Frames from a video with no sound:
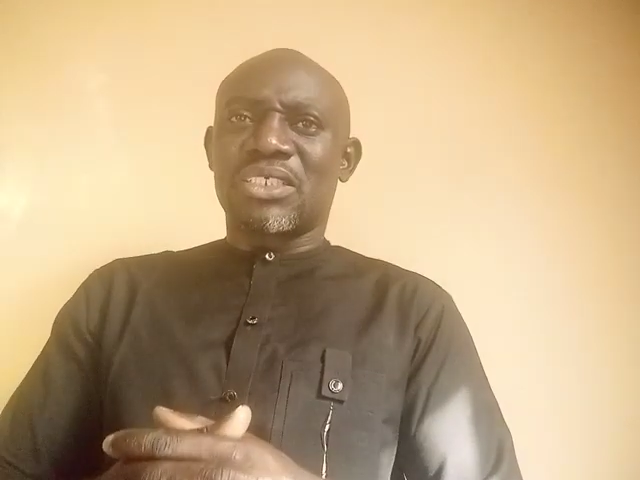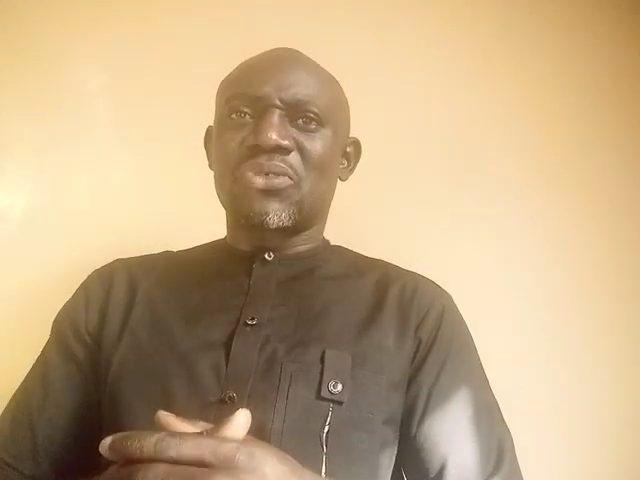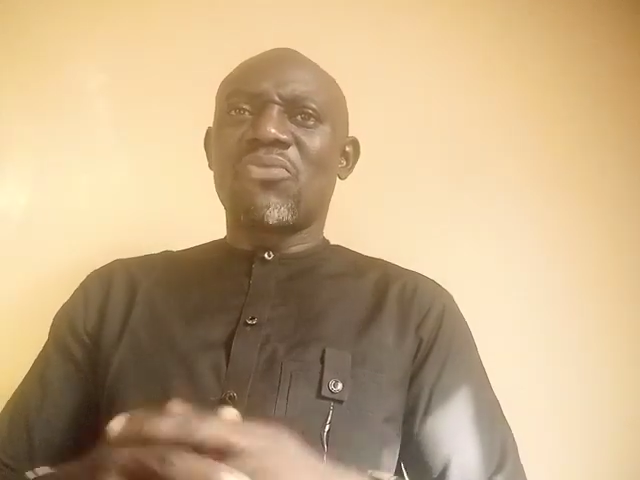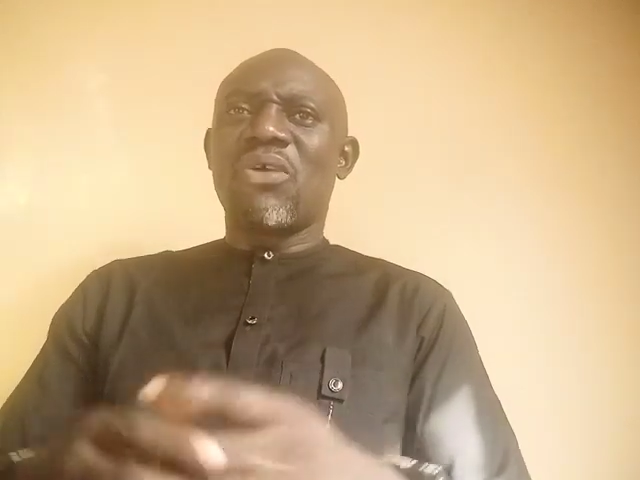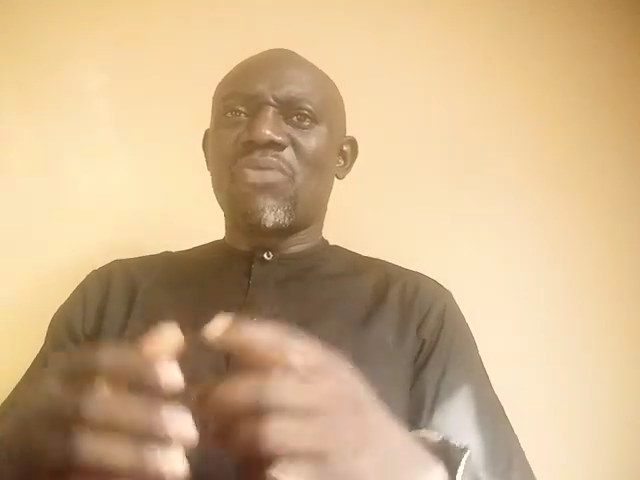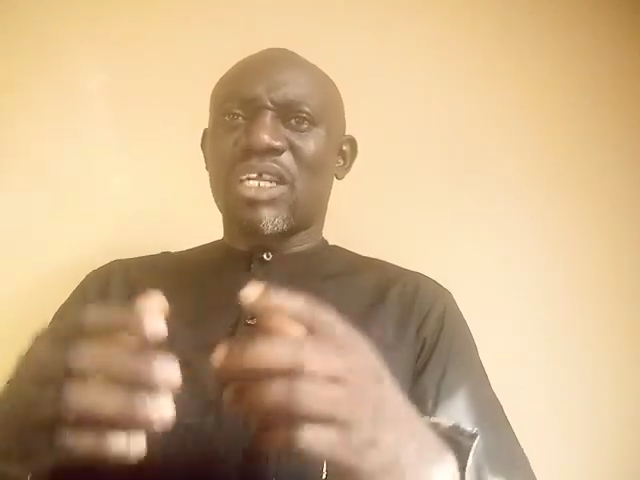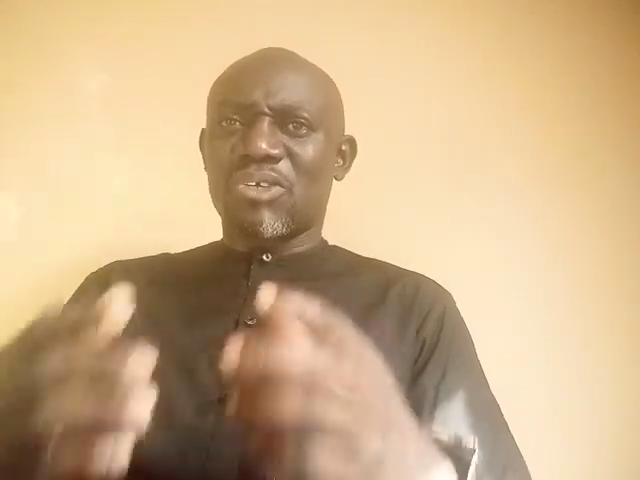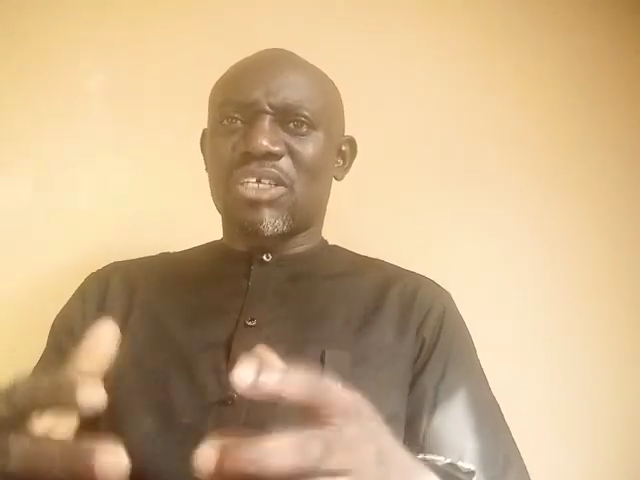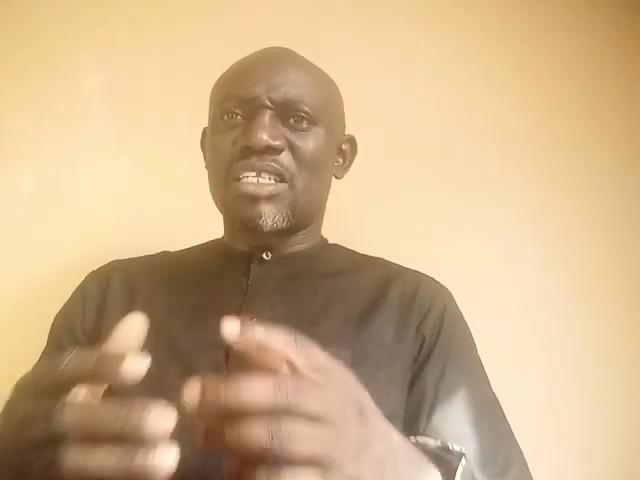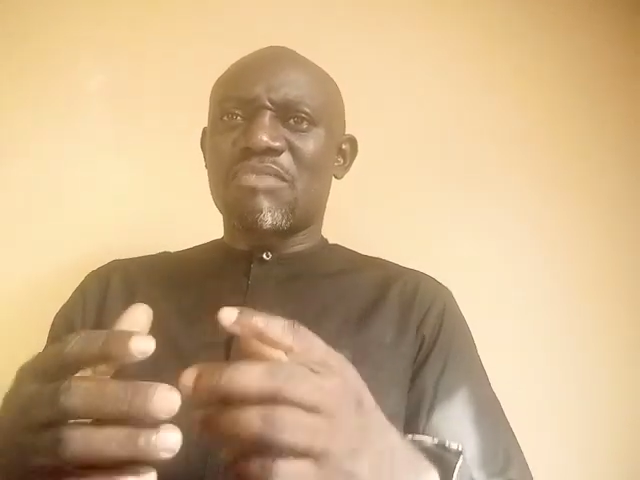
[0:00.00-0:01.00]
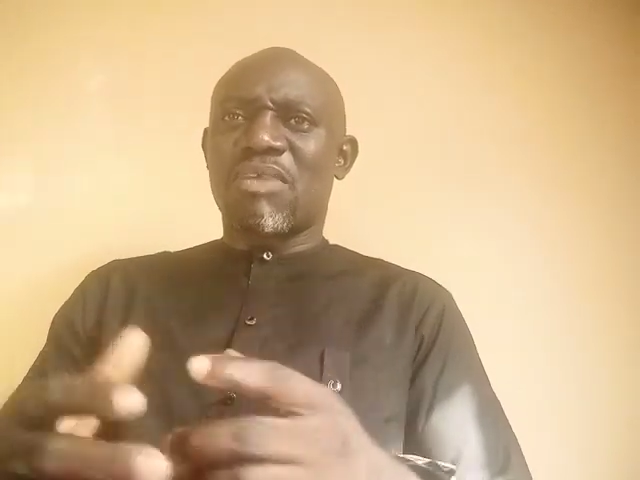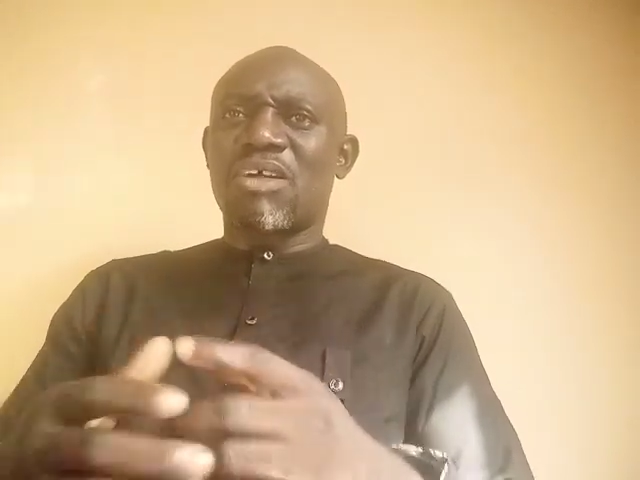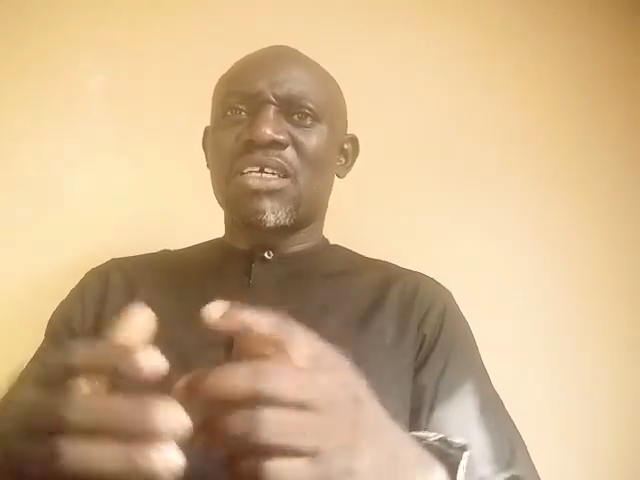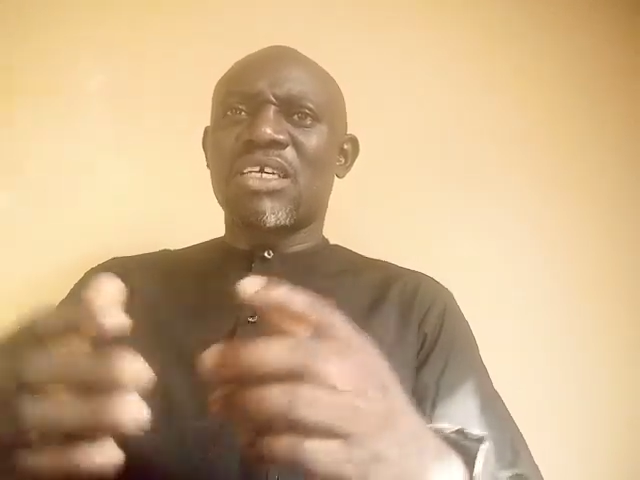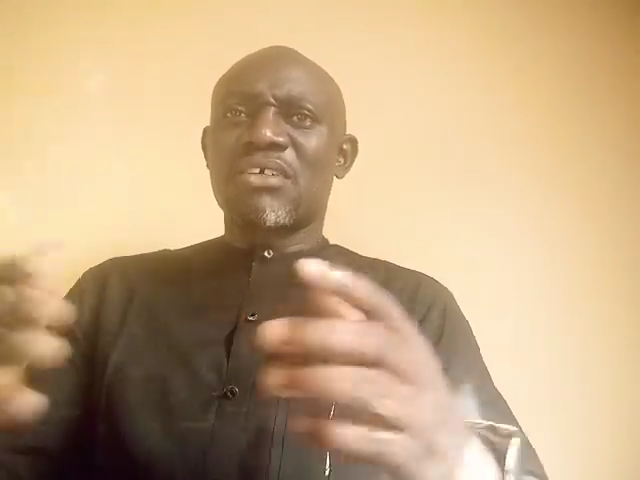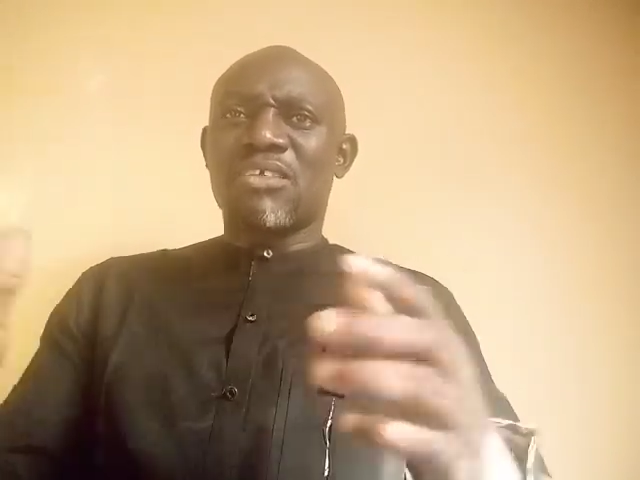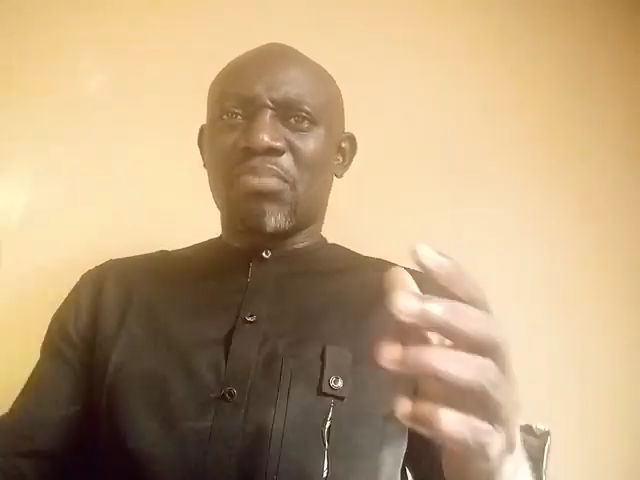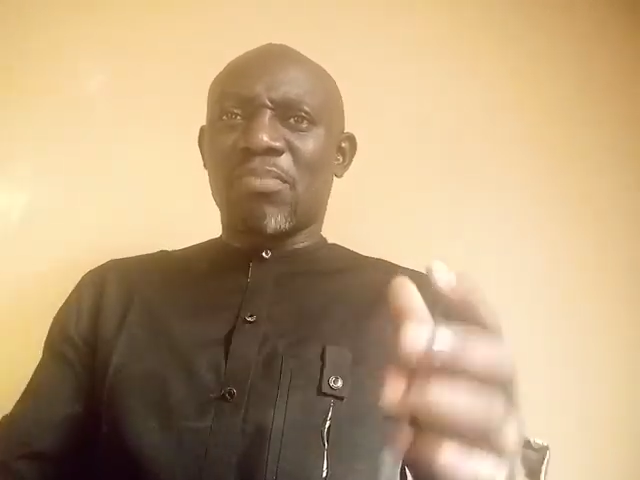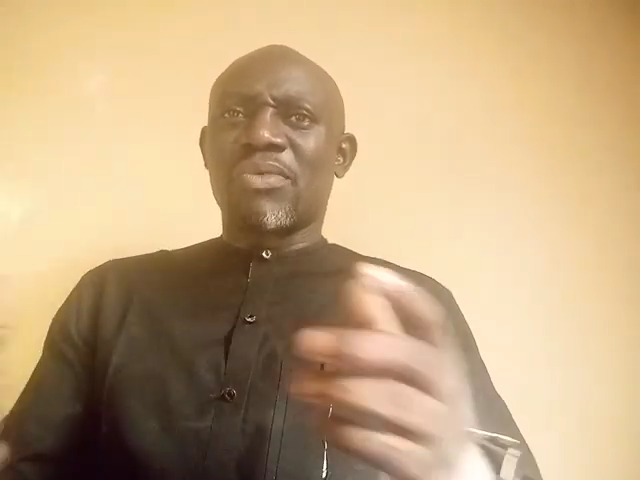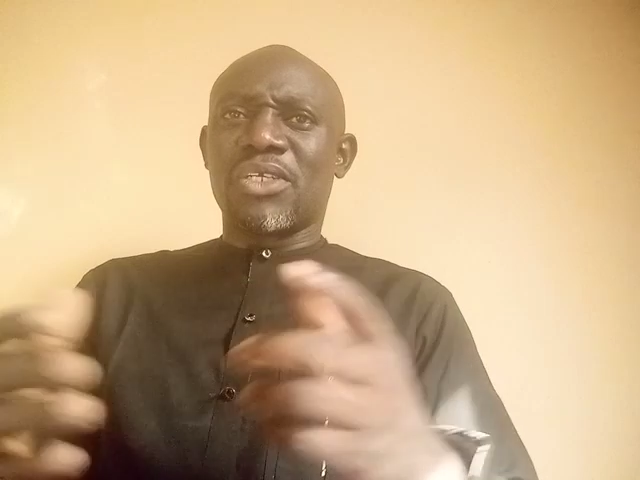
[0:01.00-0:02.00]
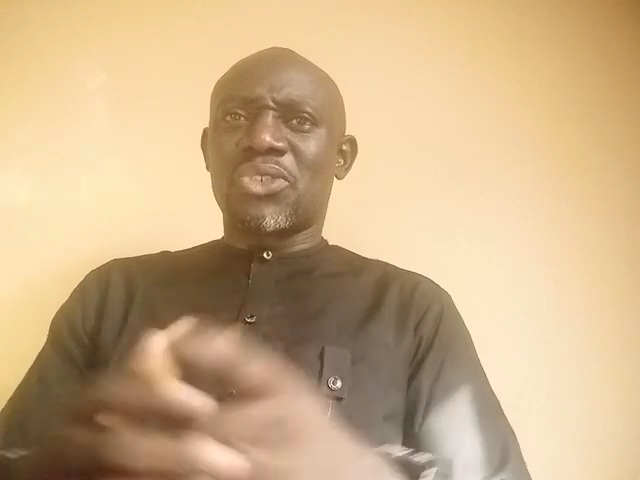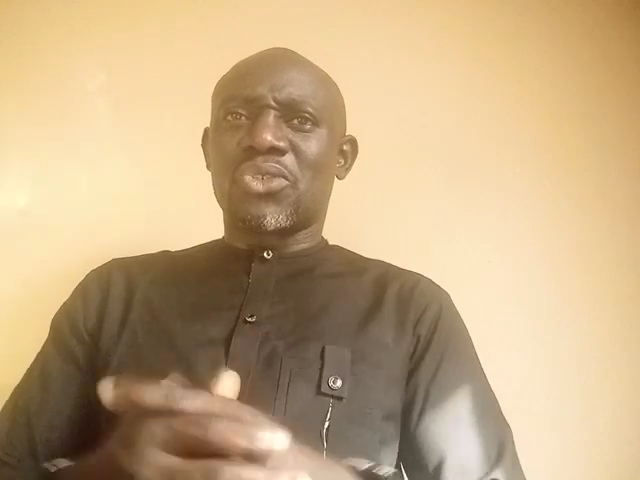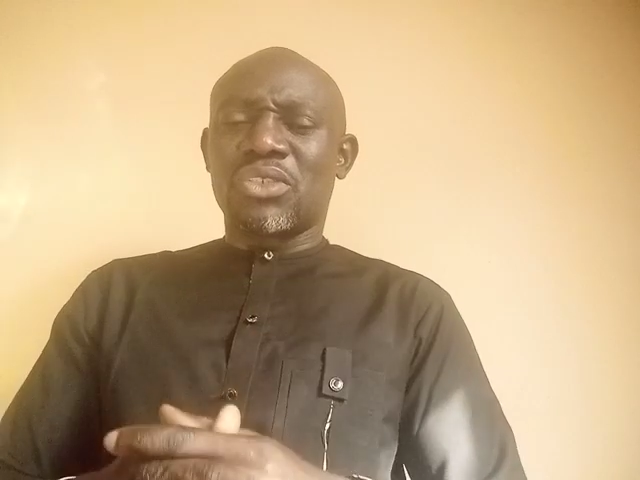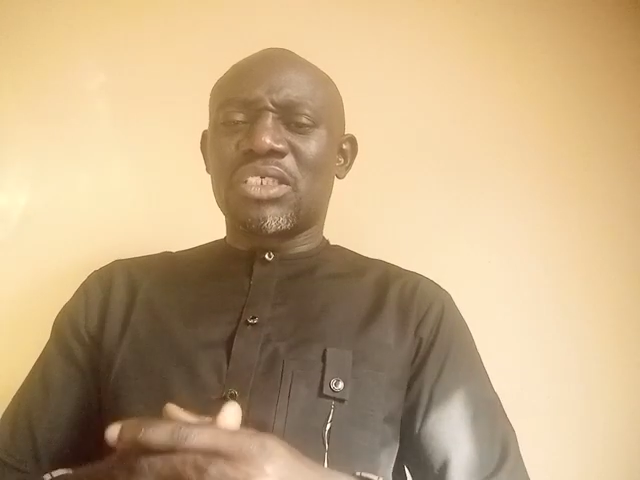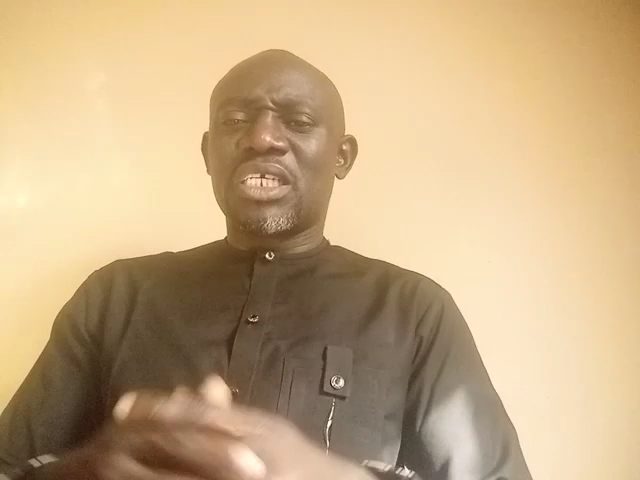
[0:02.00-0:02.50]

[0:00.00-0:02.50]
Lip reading: So when we are talking about the population,